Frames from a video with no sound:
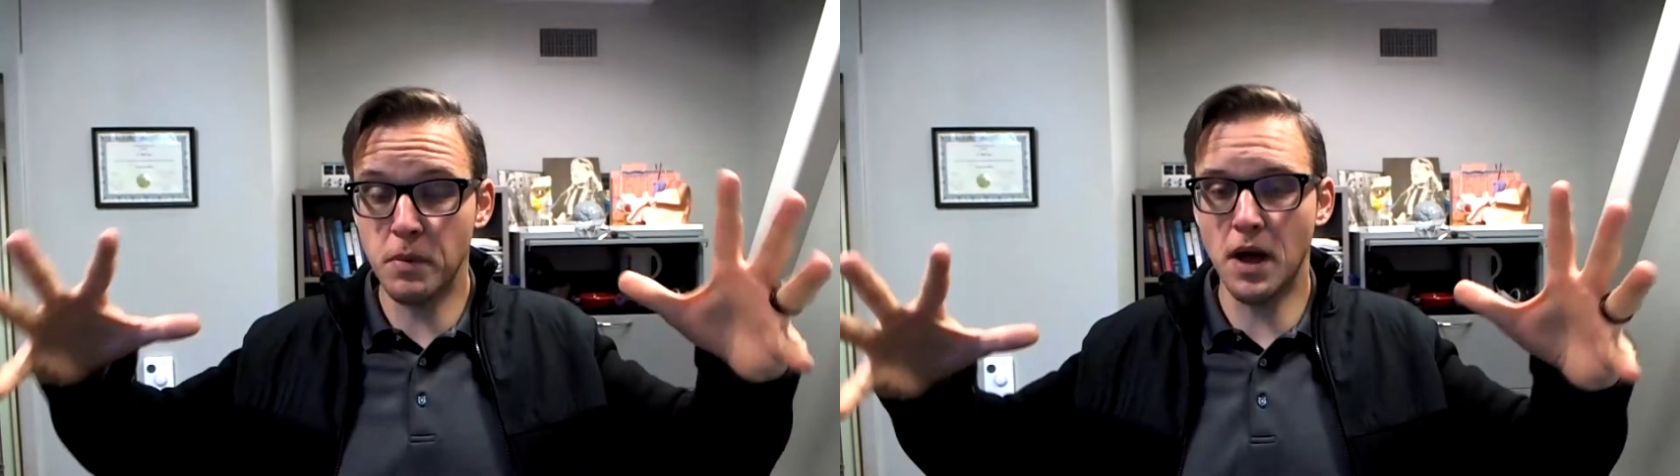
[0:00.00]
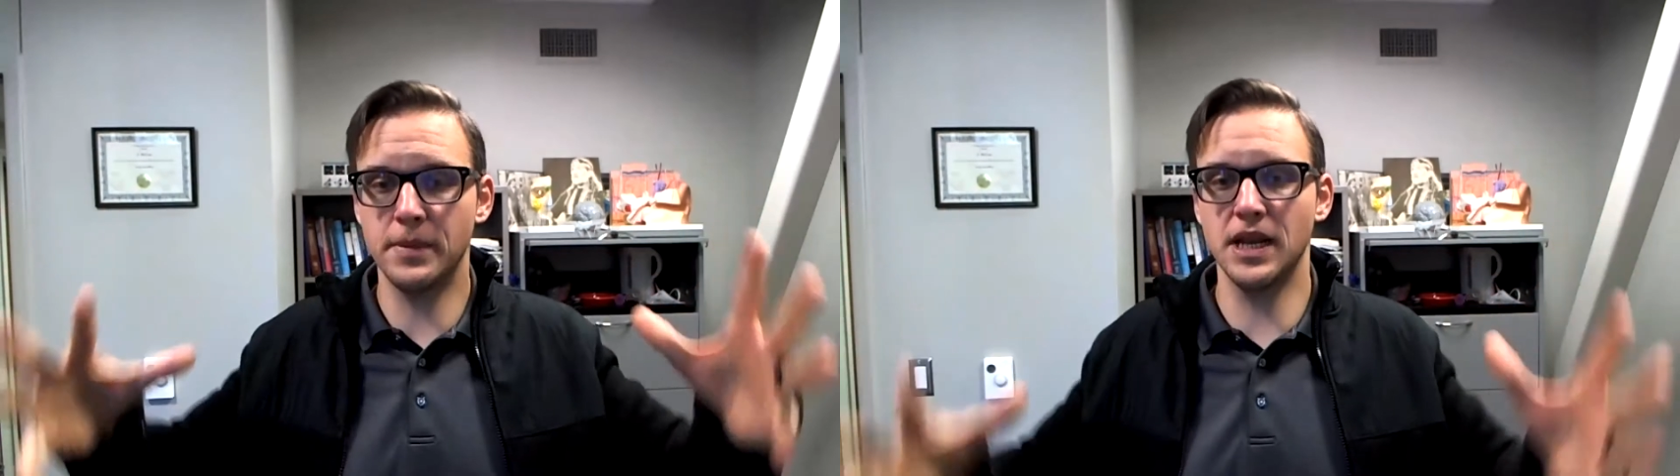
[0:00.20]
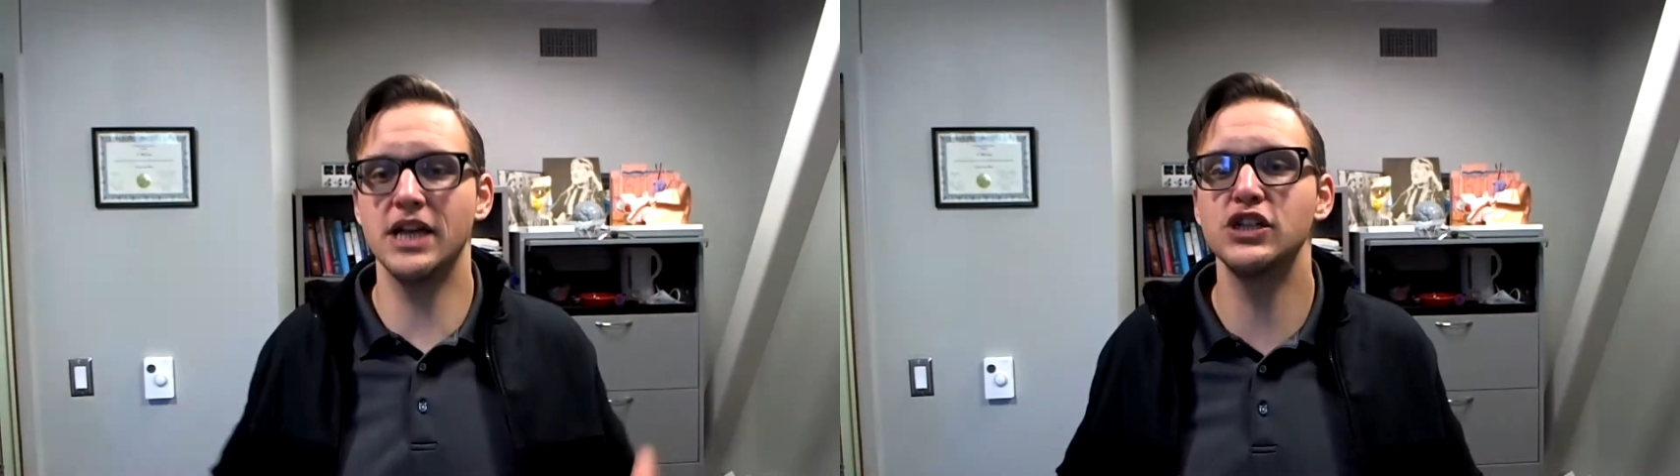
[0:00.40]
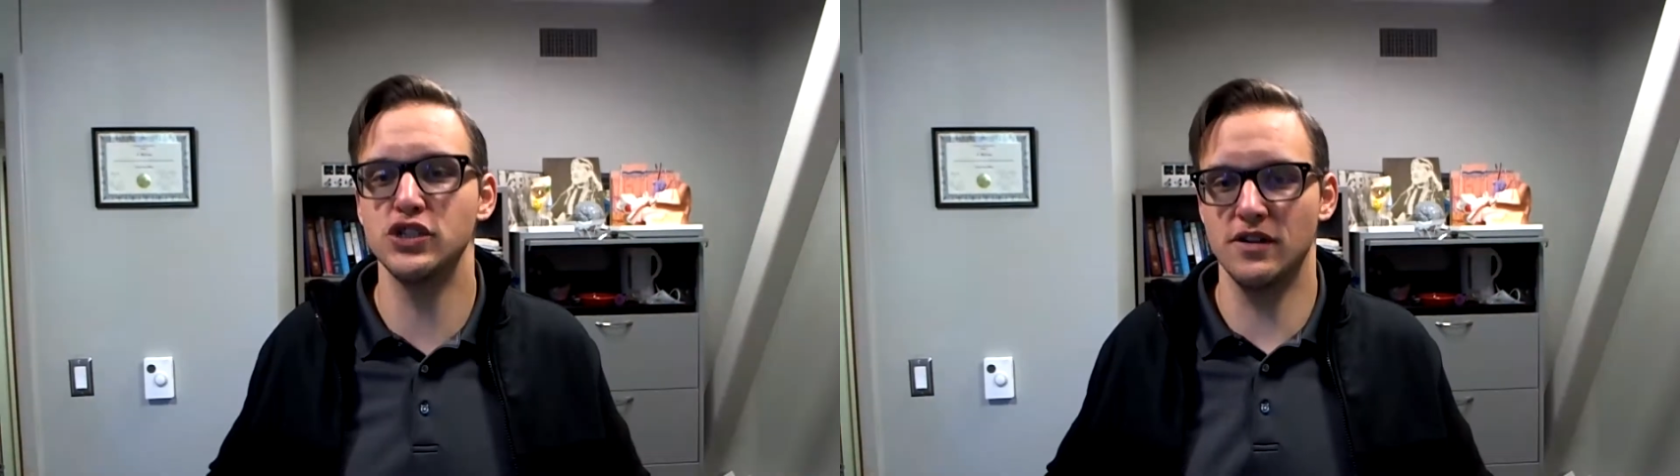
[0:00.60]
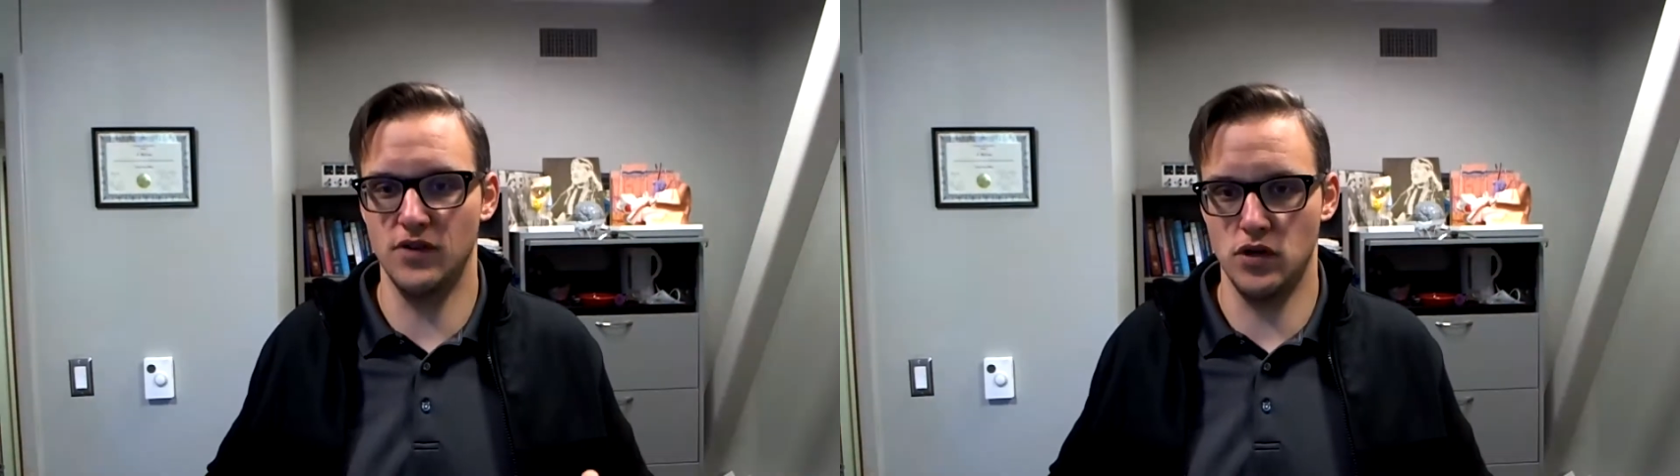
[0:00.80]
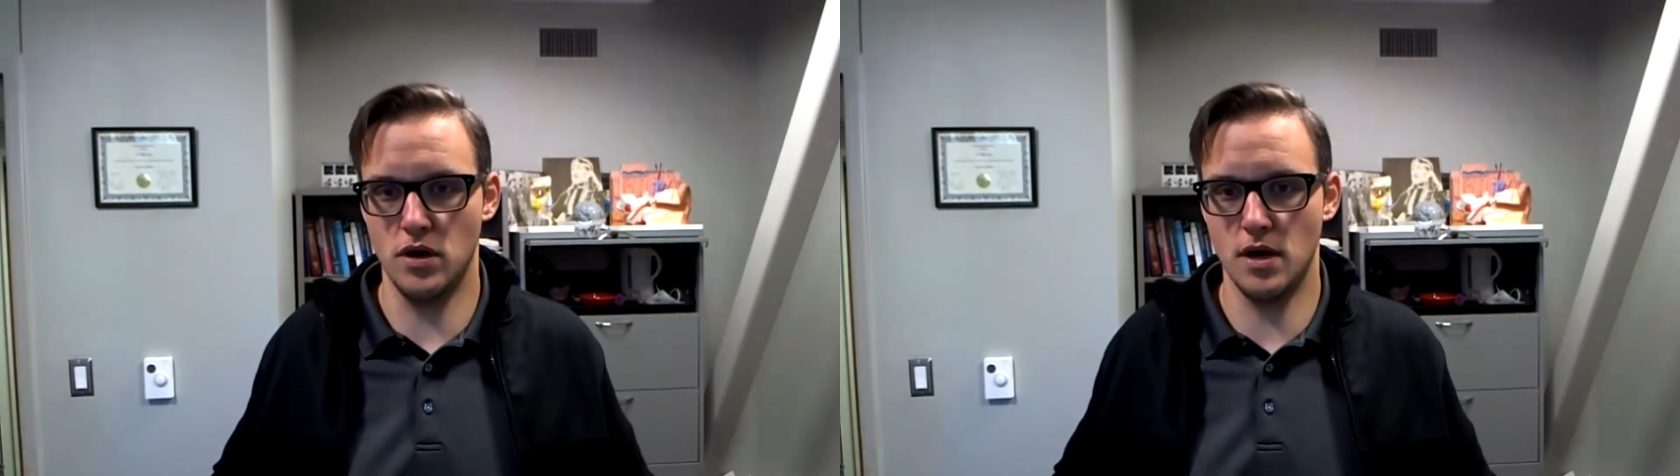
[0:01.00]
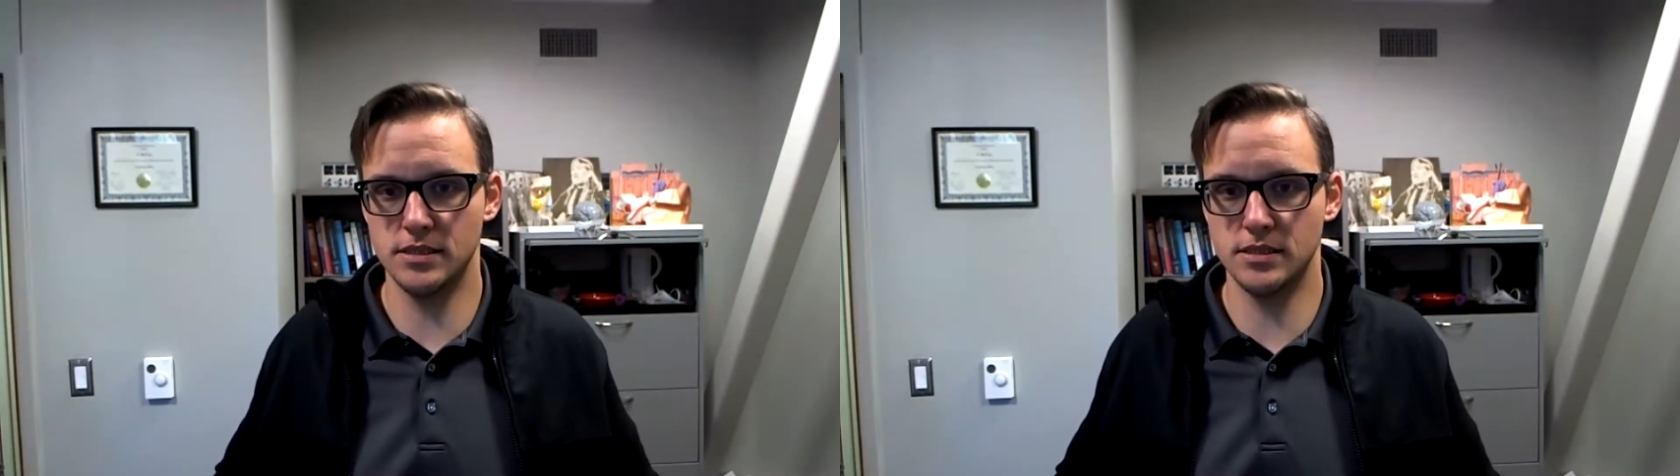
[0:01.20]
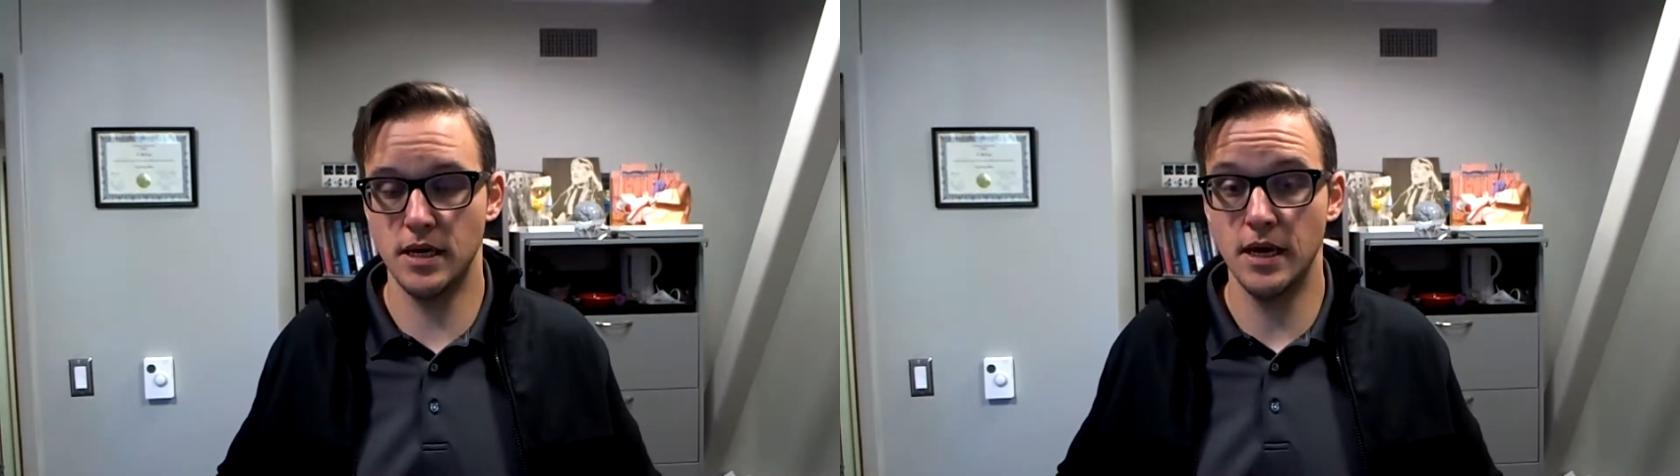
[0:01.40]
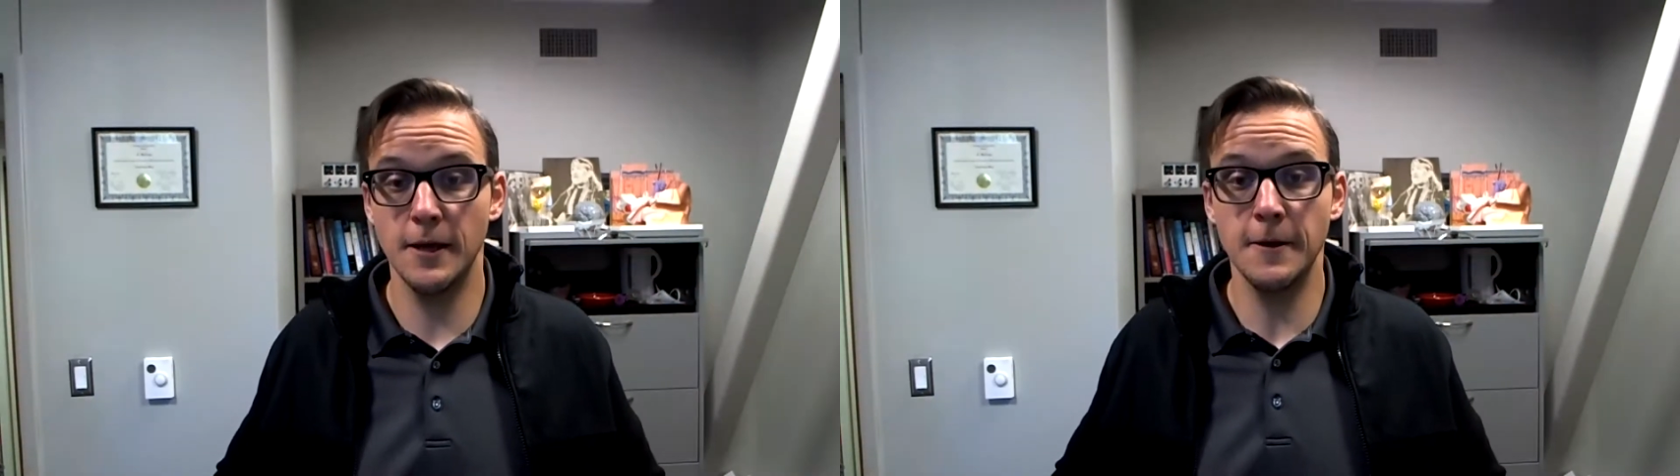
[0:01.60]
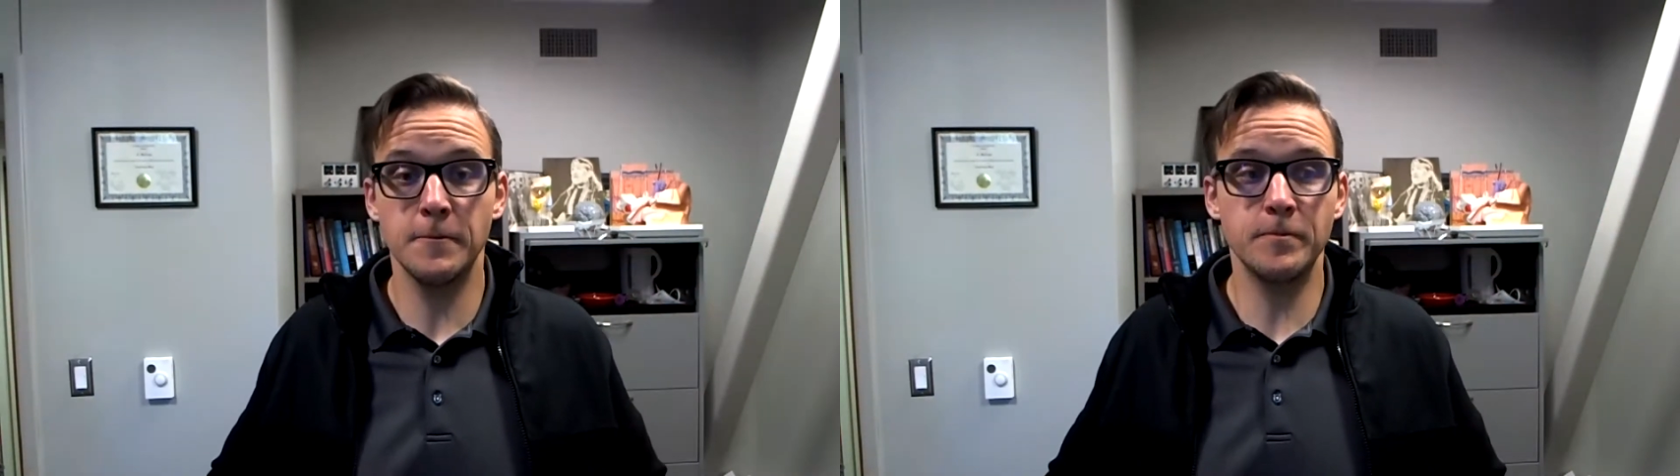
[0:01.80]
population of
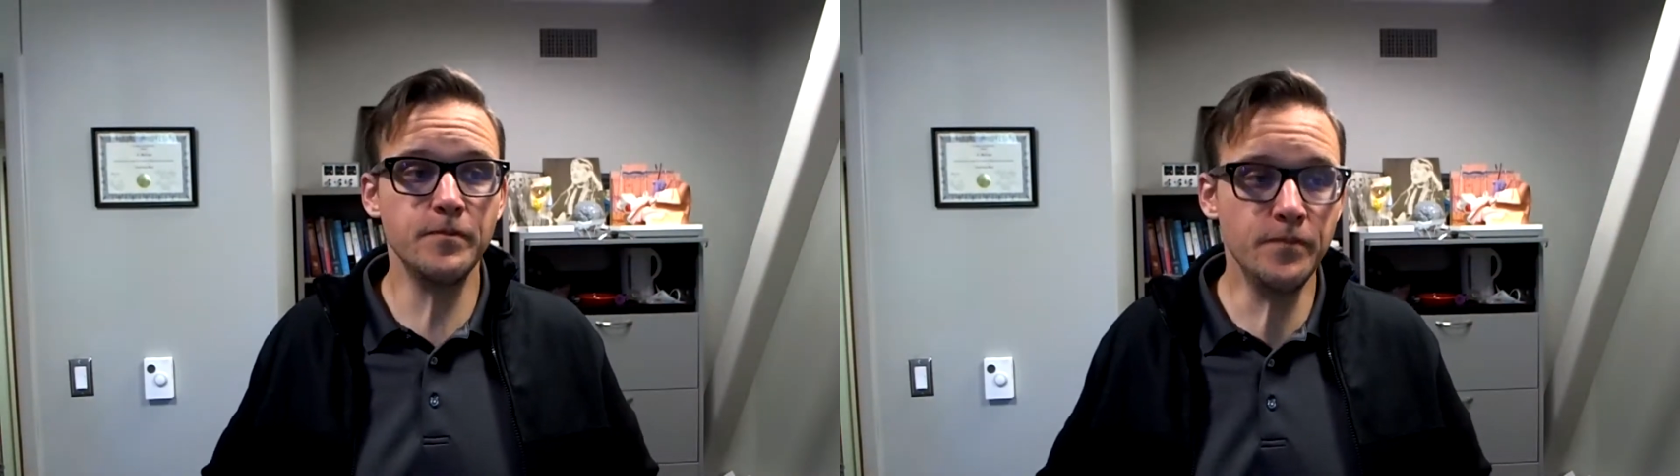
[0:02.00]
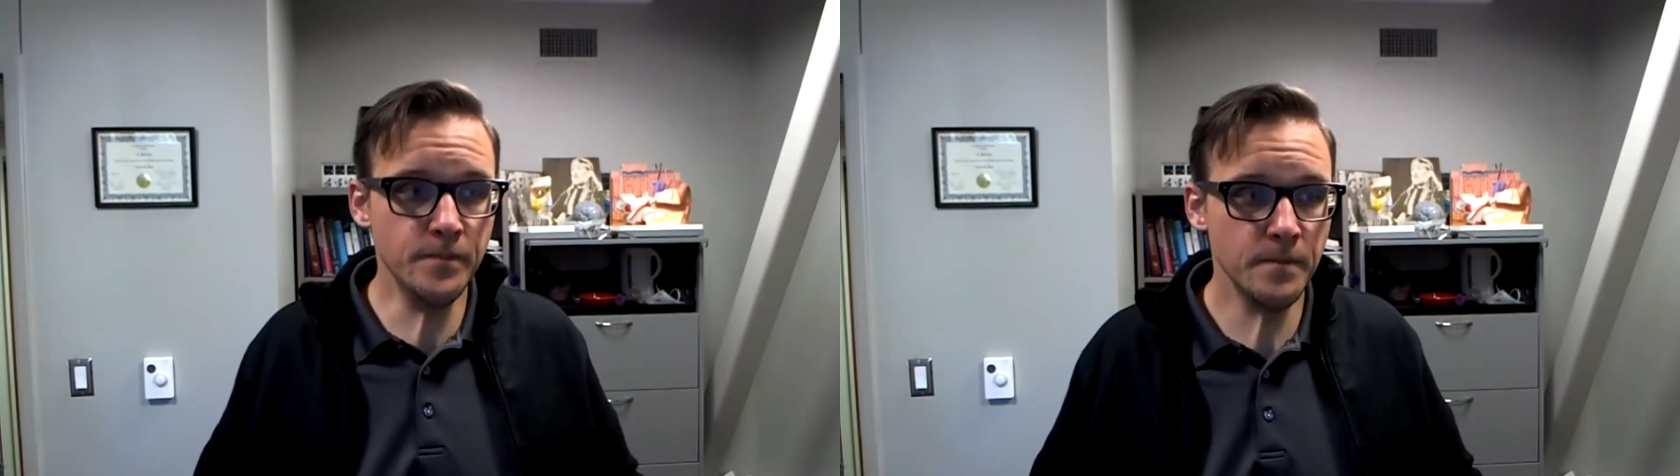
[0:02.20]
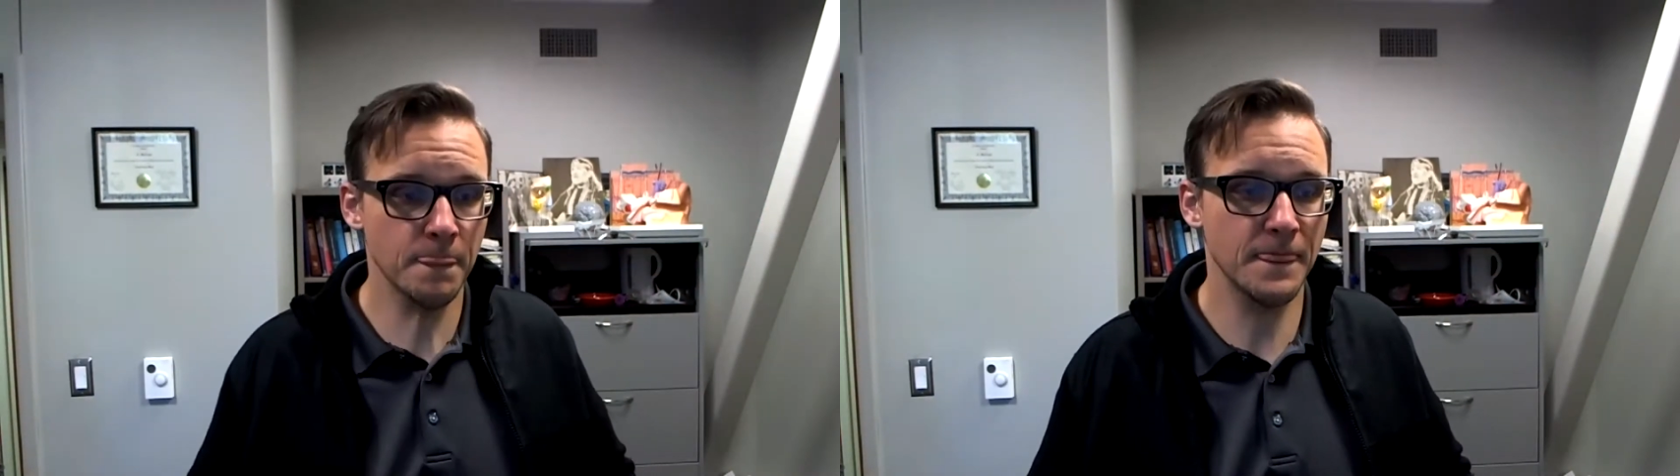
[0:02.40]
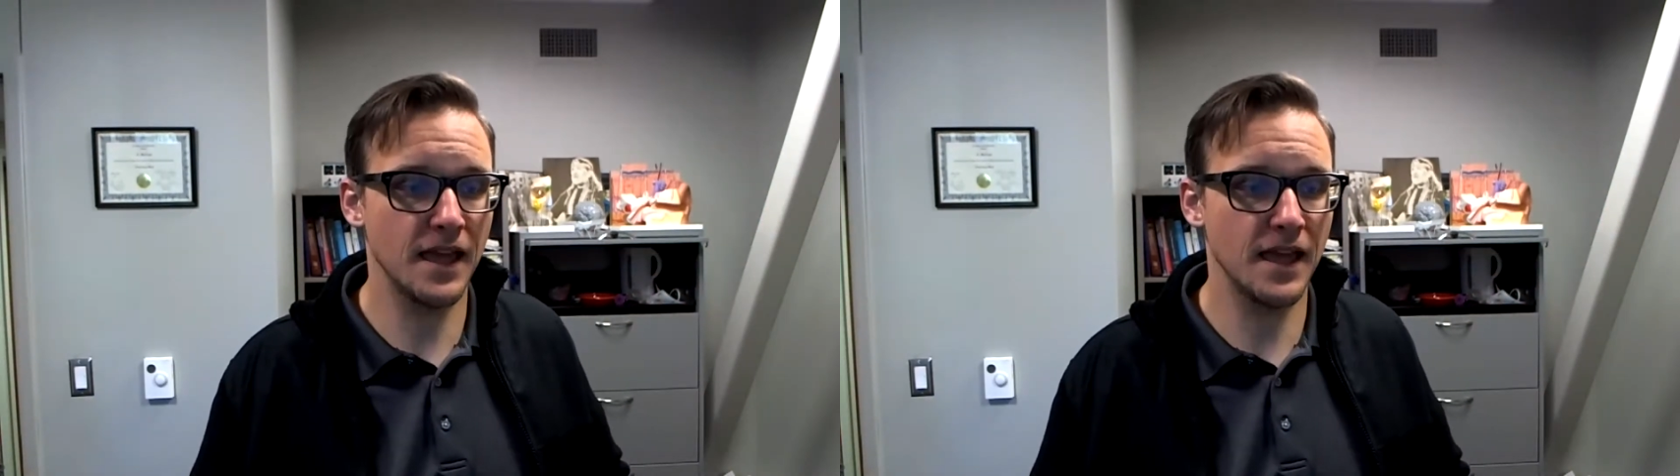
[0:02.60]
neurons.